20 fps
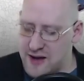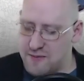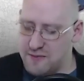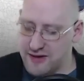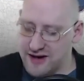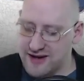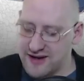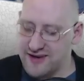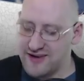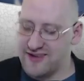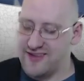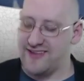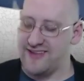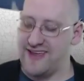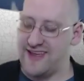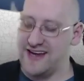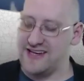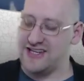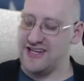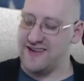Bring your
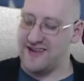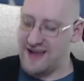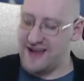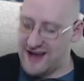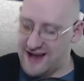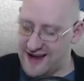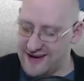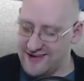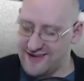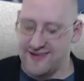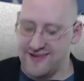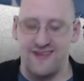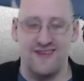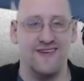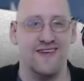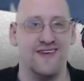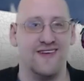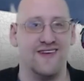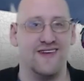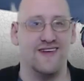secession signs.
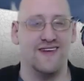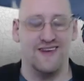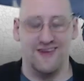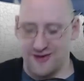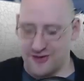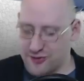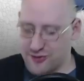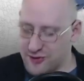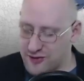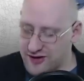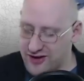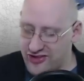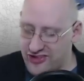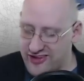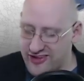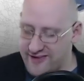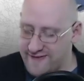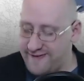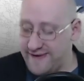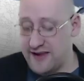According to
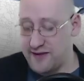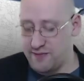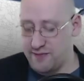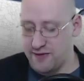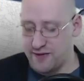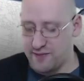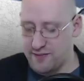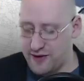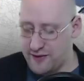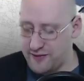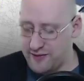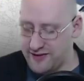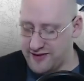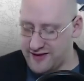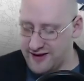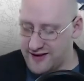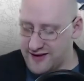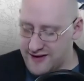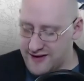this Facebook post.